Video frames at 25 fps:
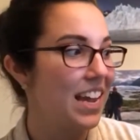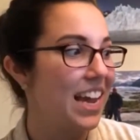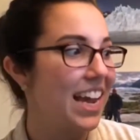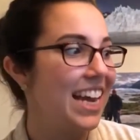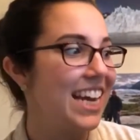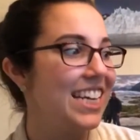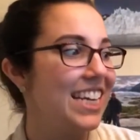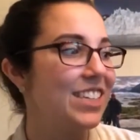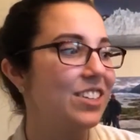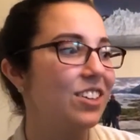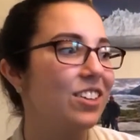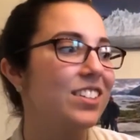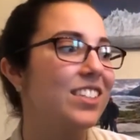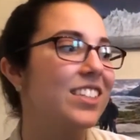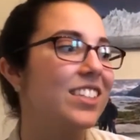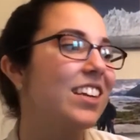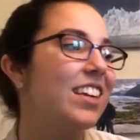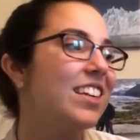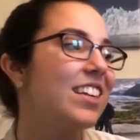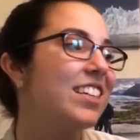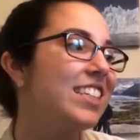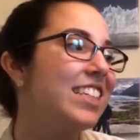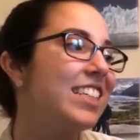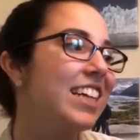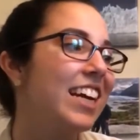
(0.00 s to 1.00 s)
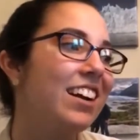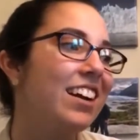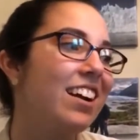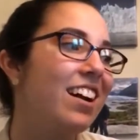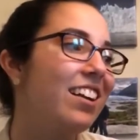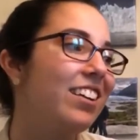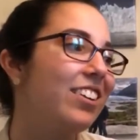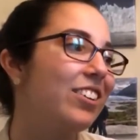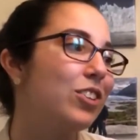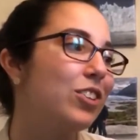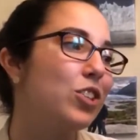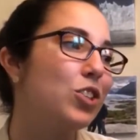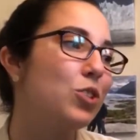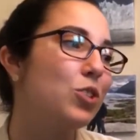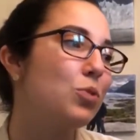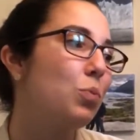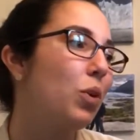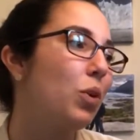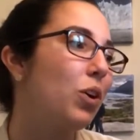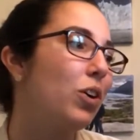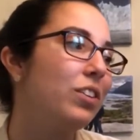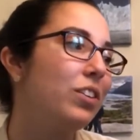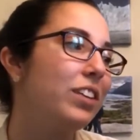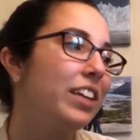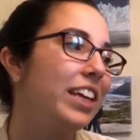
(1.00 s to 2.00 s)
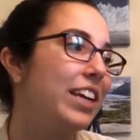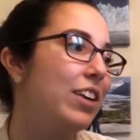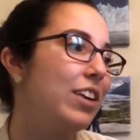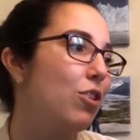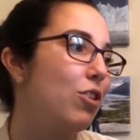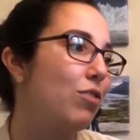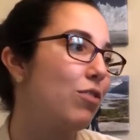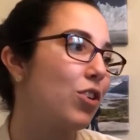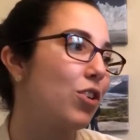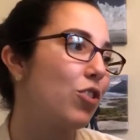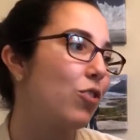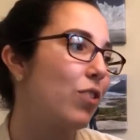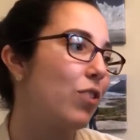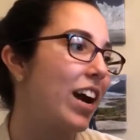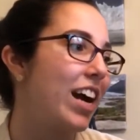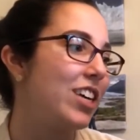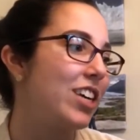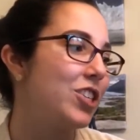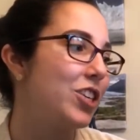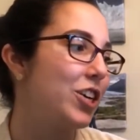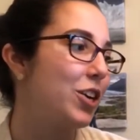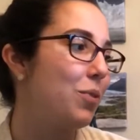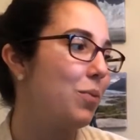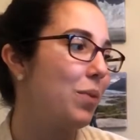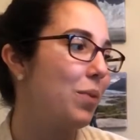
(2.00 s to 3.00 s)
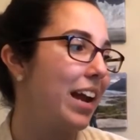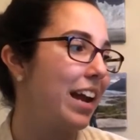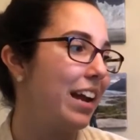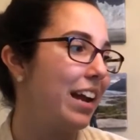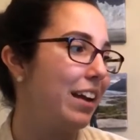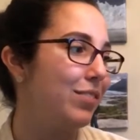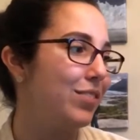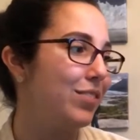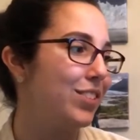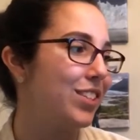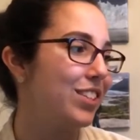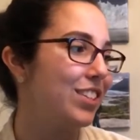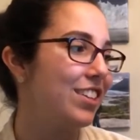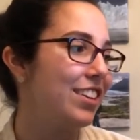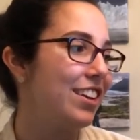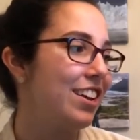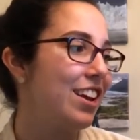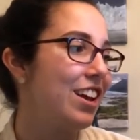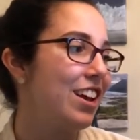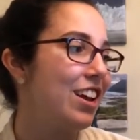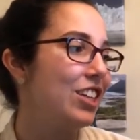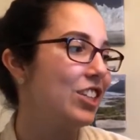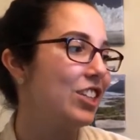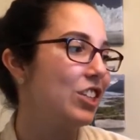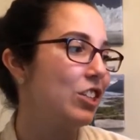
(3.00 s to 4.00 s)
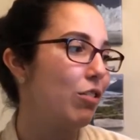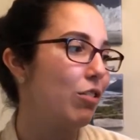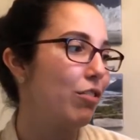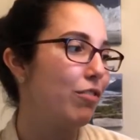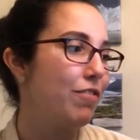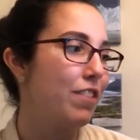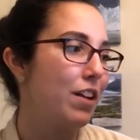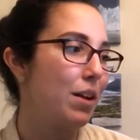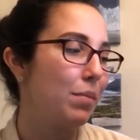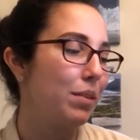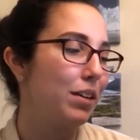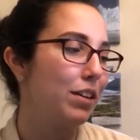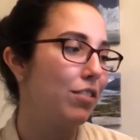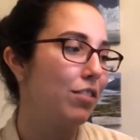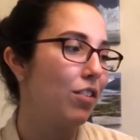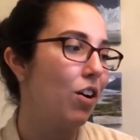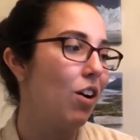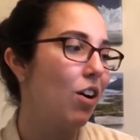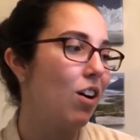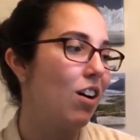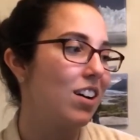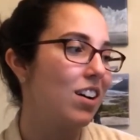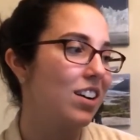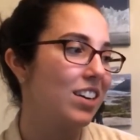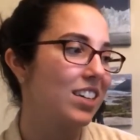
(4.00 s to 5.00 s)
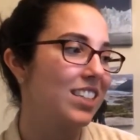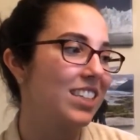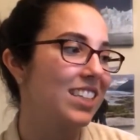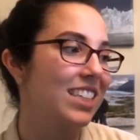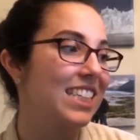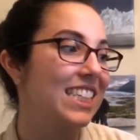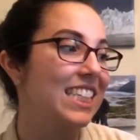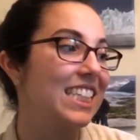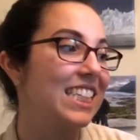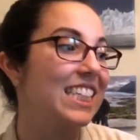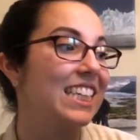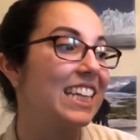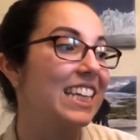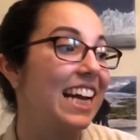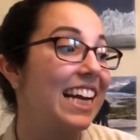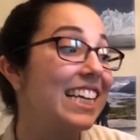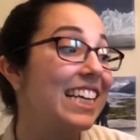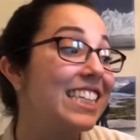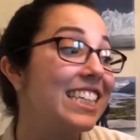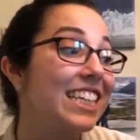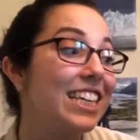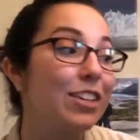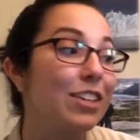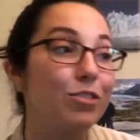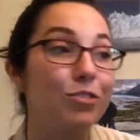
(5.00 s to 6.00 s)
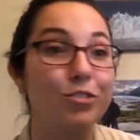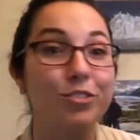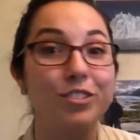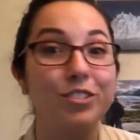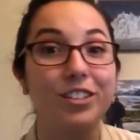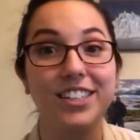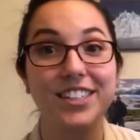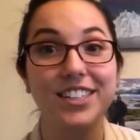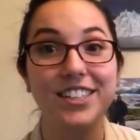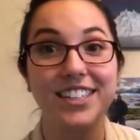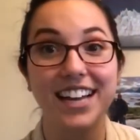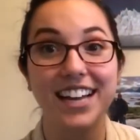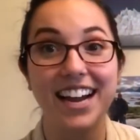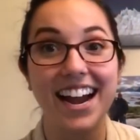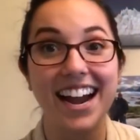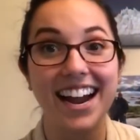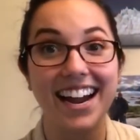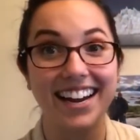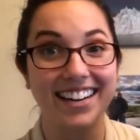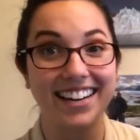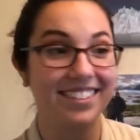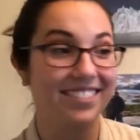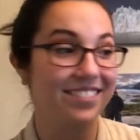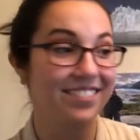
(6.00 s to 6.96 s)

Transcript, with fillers: He saw sunset colors swirling over crashing waves, saw a family of hawks slicing through the sky,